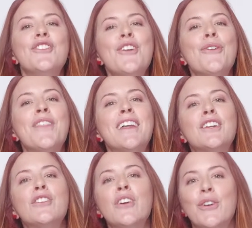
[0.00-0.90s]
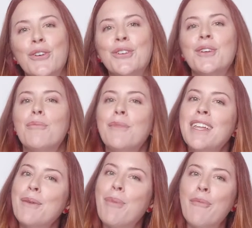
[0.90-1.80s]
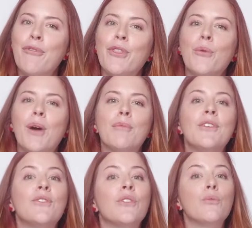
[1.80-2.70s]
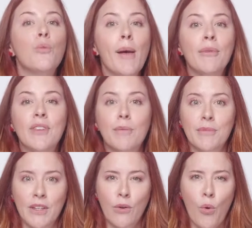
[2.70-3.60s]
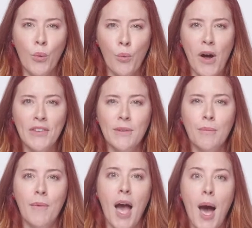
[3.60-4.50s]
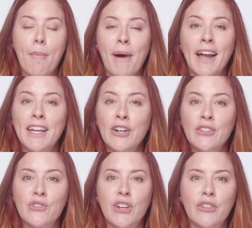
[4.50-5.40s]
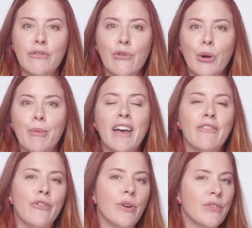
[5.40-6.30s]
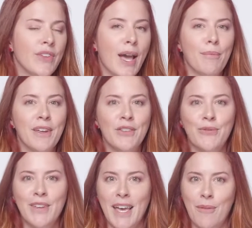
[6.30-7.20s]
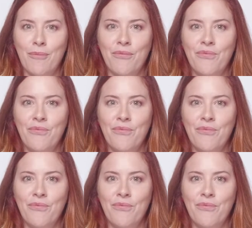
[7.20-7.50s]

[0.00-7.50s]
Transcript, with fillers: Note that under the hood, MediaPipe for the web uses WebAssembly, or WASM, a binary instruction format for a stack-based VM.